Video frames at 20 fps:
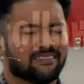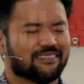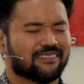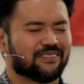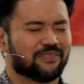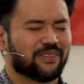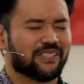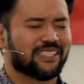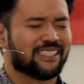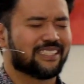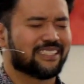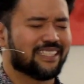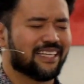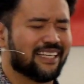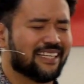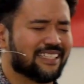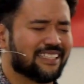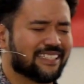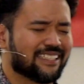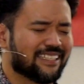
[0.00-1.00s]
we say
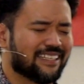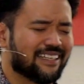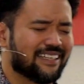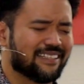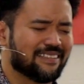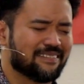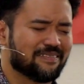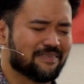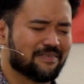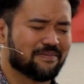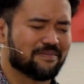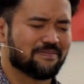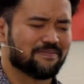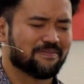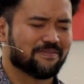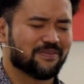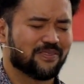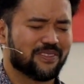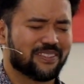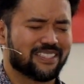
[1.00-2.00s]
it, God
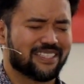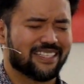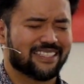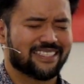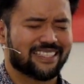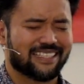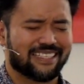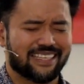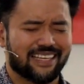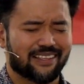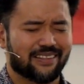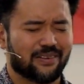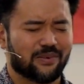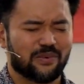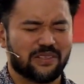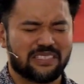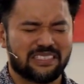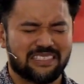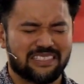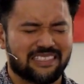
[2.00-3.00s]
it together. We
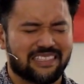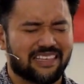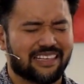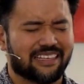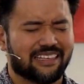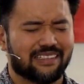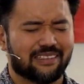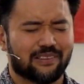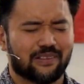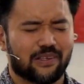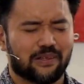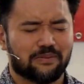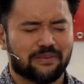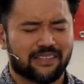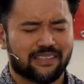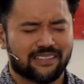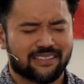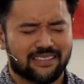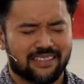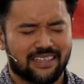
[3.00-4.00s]
sing it, Lord,
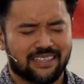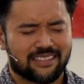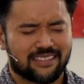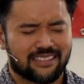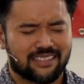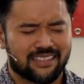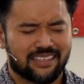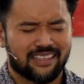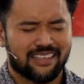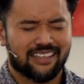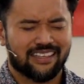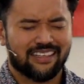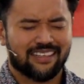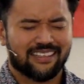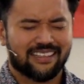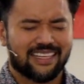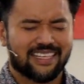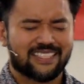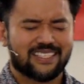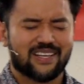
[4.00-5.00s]
because that's,
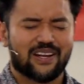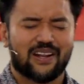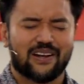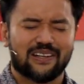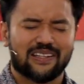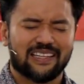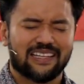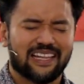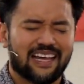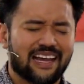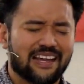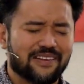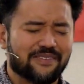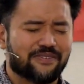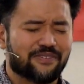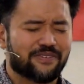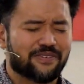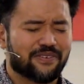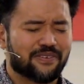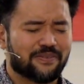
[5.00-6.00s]
that's our life.
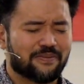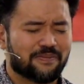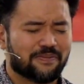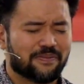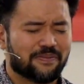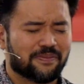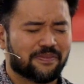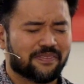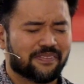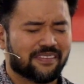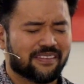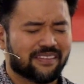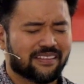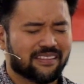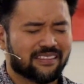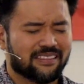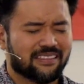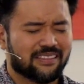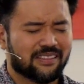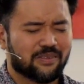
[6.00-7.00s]

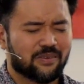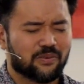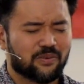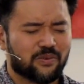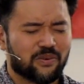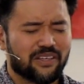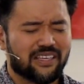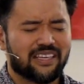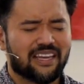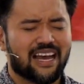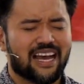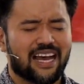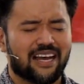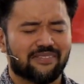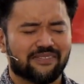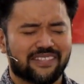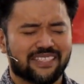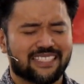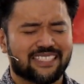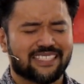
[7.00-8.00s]
We have
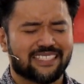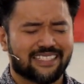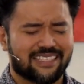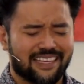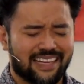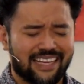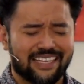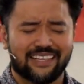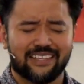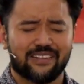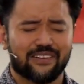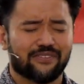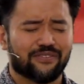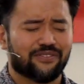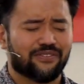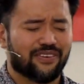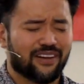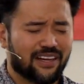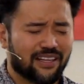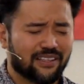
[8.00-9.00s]
decided to
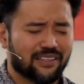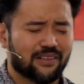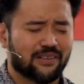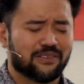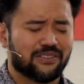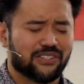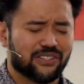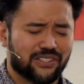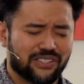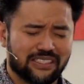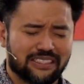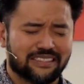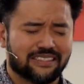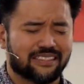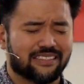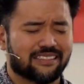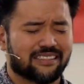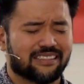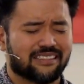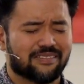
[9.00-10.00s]
follow Jesus,
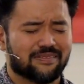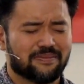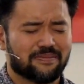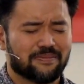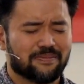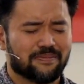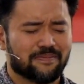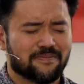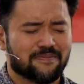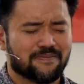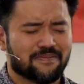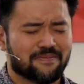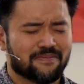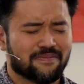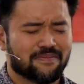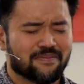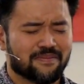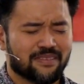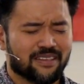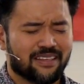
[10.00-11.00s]

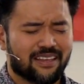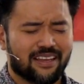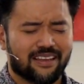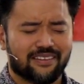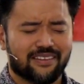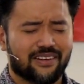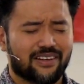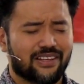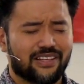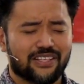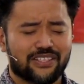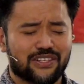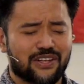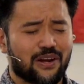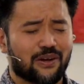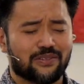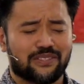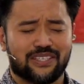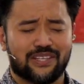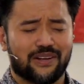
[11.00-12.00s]
and there is no
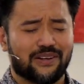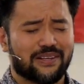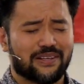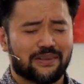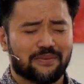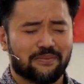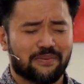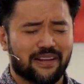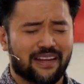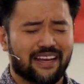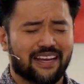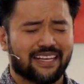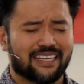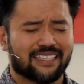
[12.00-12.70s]
turning back.